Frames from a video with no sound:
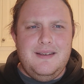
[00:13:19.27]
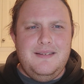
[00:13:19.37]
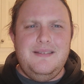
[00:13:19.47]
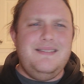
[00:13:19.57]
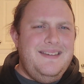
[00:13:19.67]

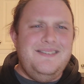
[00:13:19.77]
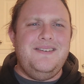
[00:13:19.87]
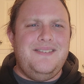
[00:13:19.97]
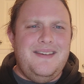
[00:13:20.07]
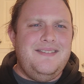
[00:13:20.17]
It's just easier
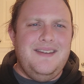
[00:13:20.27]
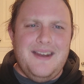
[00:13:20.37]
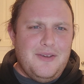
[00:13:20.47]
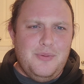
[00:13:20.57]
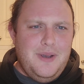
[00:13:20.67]
to say see you
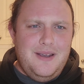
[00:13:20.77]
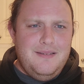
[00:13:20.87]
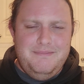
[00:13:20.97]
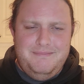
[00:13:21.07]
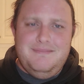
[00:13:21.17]
next week.
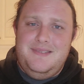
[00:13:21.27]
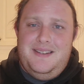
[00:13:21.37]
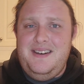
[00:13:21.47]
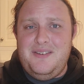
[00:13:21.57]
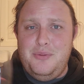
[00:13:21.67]
We'll see
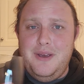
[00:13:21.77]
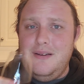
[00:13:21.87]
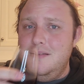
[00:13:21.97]
you next week.